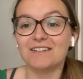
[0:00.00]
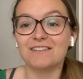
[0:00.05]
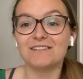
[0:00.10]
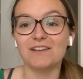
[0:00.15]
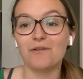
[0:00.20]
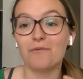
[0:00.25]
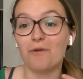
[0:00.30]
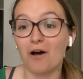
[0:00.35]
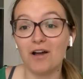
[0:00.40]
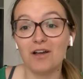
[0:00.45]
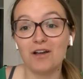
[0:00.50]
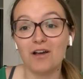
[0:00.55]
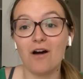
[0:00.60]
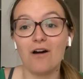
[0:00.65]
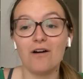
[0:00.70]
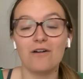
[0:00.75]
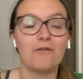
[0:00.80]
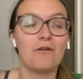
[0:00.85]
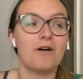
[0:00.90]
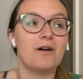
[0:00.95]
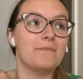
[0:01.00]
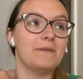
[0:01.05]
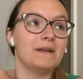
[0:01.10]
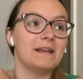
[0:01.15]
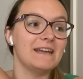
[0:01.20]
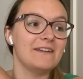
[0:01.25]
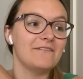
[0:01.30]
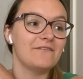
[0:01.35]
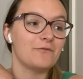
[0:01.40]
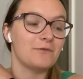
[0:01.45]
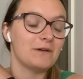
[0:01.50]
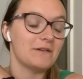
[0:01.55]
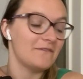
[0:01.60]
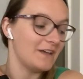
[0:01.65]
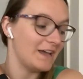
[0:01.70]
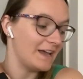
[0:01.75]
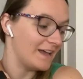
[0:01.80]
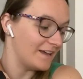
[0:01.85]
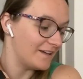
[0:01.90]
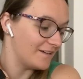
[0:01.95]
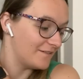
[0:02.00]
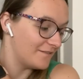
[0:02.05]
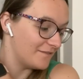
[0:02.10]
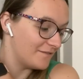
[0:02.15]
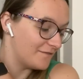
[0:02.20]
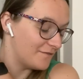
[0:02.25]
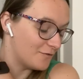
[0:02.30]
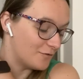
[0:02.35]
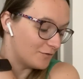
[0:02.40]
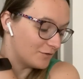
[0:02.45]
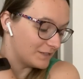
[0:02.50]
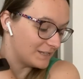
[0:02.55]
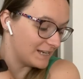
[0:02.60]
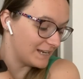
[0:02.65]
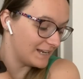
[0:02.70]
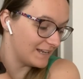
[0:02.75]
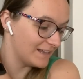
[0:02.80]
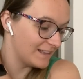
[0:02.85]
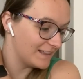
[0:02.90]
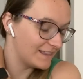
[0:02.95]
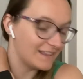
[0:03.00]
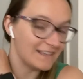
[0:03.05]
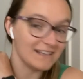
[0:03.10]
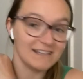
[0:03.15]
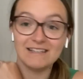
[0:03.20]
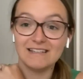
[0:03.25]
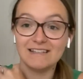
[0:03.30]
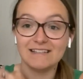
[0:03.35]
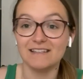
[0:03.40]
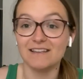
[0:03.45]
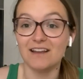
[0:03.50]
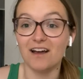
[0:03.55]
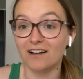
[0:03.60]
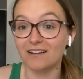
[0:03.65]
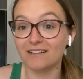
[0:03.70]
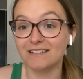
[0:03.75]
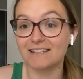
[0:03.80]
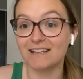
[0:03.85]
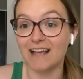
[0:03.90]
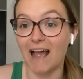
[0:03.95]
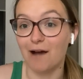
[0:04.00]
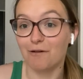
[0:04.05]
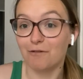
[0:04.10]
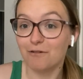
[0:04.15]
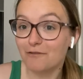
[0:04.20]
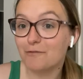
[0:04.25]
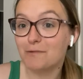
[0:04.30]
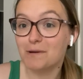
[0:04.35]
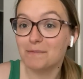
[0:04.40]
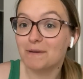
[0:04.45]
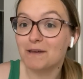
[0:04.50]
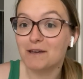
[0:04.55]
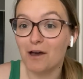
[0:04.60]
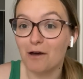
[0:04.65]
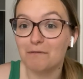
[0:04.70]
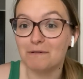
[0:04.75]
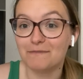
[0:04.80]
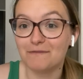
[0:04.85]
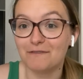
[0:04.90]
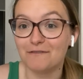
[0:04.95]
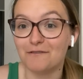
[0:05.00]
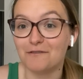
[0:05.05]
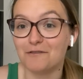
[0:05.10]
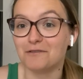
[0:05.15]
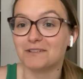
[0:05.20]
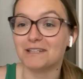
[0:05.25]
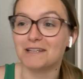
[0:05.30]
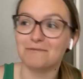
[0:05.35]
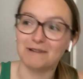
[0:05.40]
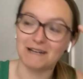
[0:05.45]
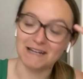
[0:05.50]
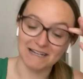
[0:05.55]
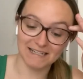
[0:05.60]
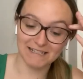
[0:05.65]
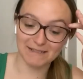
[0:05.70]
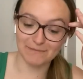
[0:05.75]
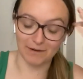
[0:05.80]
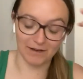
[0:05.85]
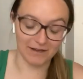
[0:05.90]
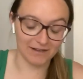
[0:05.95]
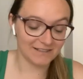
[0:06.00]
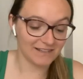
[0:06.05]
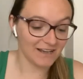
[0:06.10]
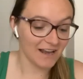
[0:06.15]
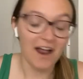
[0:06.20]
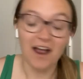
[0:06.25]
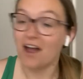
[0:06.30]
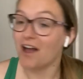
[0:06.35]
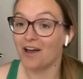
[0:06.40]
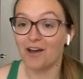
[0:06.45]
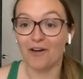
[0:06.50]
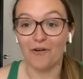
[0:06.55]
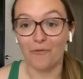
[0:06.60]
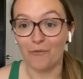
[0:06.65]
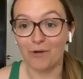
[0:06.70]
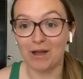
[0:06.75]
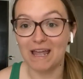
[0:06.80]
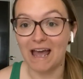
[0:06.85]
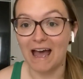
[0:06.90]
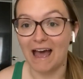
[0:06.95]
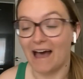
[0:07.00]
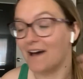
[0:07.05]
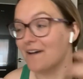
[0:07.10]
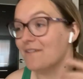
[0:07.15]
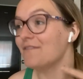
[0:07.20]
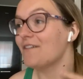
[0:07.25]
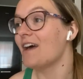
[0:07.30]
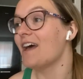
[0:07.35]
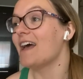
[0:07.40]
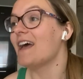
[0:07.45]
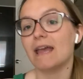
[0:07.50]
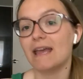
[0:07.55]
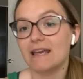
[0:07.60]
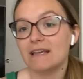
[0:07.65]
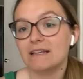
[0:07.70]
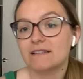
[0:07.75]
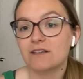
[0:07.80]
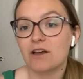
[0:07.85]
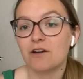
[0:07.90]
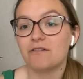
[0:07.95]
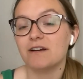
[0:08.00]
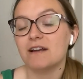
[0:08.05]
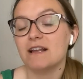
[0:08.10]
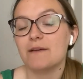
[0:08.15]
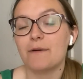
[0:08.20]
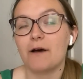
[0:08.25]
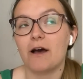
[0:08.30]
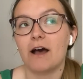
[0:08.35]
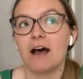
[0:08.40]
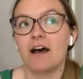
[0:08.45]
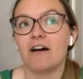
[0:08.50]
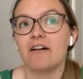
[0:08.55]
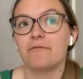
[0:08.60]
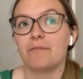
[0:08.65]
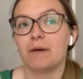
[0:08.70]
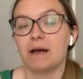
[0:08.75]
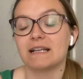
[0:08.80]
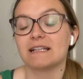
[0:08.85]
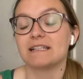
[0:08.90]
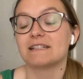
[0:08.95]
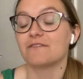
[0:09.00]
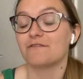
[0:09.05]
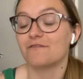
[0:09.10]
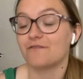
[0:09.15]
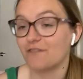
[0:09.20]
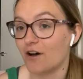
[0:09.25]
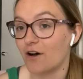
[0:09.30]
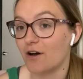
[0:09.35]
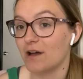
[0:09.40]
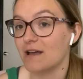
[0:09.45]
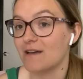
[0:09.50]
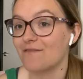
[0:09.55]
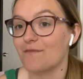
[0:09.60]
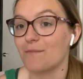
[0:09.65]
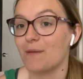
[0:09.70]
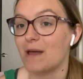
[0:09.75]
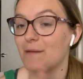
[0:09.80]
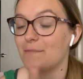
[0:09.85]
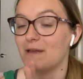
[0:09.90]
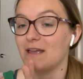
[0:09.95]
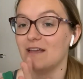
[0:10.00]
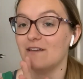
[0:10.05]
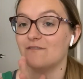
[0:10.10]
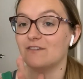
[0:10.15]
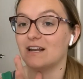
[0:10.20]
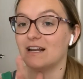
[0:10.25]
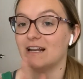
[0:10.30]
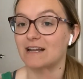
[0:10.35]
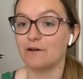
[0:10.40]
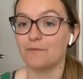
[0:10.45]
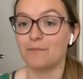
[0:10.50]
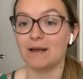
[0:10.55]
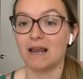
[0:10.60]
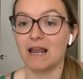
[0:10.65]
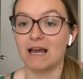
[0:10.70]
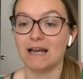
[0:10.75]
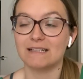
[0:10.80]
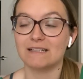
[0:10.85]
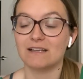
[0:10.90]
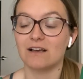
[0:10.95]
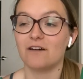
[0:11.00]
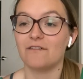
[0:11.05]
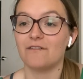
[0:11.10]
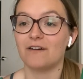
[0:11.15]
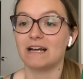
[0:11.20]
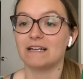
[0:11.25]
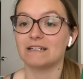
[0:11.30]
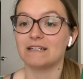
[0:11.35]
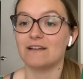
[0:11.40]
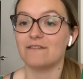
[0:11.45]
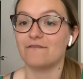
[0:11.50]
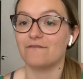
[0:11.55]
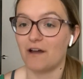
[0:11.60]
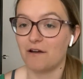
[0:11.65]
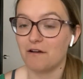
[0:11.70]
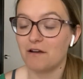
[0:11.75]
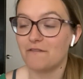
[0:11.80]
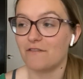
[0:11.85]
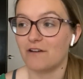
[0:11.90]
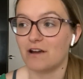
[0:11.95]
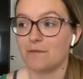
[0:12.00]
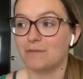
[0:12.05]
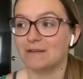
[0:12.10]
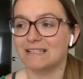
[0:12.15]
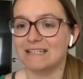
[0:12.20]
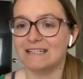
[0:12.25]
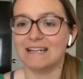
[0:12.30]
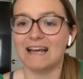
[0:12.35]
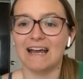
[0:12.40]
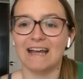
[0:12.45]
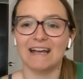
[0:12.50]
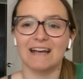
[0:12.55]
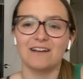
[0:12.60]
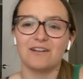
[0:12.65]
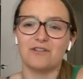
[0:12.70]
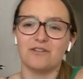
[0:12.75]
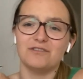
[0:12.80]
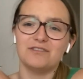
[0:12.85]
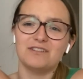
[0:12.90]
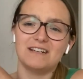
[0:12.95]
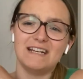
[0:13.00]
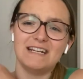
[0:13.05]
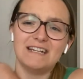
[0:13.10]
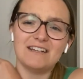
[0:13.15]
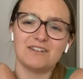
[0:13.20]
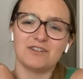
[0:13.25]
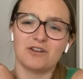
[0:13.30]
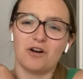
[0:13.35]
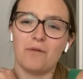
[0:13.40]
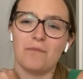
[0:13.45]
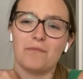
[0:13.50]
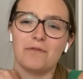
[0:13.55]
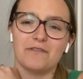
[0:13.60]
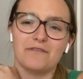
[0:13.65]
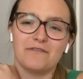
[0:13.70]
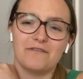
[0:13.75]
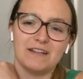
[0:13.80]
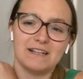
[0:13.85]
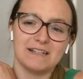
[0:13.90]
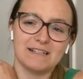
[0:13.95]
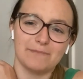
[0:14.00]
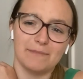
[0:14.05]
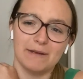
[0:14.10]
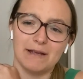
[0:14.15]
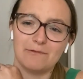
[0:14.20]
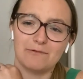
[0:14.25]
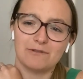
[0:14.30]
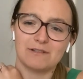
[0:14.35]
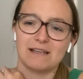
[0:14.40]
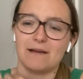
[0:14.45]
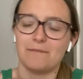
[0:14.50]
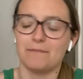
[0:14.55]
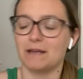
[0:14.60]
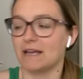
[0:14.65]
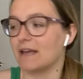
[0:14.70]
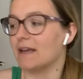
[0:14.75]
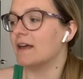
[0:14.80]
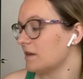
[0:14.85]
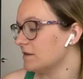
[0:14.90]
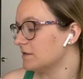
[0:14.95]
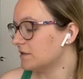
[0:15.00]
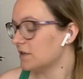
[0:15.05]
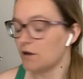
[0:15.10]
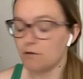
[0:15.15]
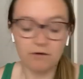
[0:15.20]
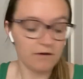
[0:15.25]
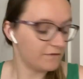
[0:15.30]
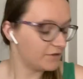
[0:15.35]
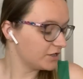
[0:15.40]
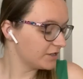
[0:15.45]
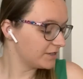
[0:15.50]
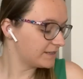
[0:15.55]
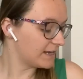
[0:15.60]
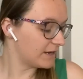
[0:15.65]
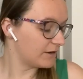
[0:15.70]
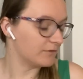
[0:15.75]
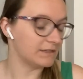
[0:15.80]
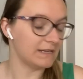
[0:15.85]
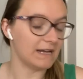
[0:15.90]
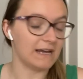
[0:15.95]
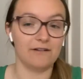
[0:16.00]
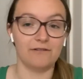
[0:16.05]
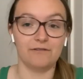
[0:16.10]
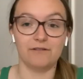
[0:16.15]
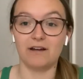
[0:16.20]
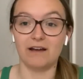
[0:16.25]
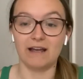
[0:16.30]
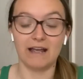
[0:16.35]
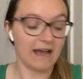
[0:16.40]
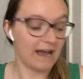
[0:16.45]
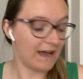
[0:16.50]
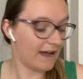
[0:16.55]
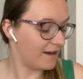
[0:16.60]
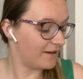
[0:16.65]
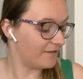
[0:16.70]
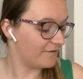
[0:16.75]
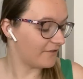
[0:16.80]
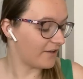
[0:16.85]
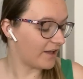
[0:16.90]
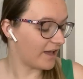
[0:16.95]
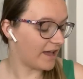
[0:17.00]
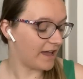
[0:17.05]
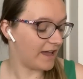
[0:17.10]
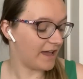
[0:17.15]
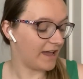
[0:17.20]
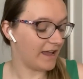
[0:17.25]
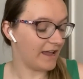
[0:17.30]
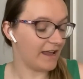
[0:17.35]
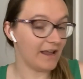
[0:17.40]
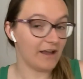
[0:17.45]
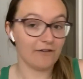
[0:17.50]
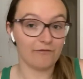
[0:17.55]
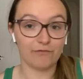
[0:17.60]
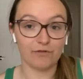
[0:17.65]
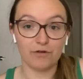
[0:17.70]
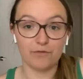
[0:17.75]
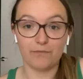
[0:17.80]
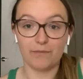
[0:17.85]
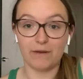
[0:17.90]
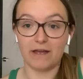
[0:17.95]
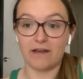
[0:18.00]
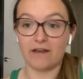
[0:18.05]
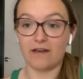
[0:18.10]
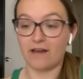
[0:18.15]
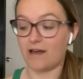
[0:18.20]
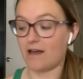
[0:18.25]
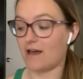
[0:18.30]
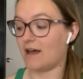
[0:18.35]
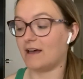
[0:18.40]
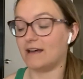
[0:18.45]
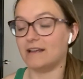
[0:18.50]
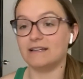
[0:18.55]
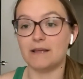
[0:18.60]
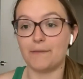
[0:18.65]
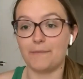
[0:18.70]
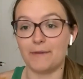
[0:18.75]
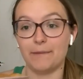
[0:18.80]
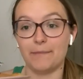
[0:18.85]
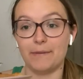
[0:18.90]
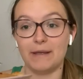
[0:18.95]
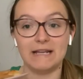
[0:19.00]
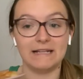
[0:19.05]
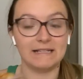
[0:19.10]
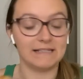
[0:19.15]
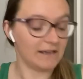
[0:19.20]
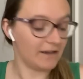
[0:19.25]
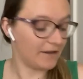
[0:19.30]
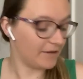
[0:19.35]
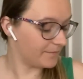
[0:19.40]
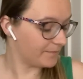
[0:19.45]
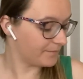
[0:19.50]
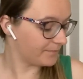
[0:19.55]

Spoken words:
So I can't quite believe we've hit 40. This is nuts. How have we been going for 40 weeks? But we have. It is currently about 5:30, maybe even a little bit later. I've had a very, very busy day, and God, I need a top that fits me. What's happening here? So I've just settled down. I have a root beer and a bit of pizza,